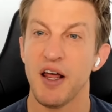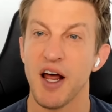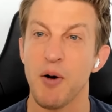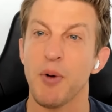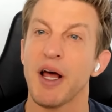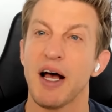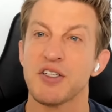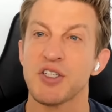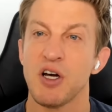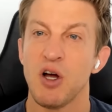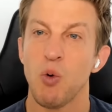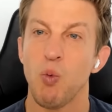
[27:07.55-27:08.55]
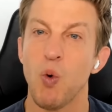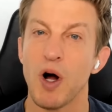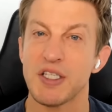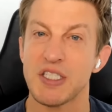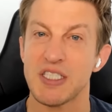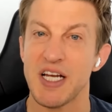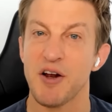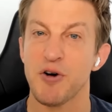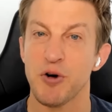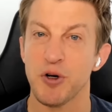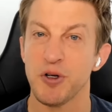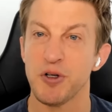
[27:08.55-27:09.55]
And I would ask, what
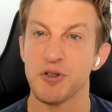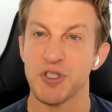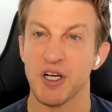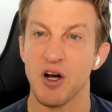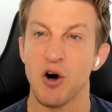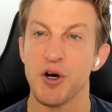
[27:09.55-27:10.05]
standard are you using?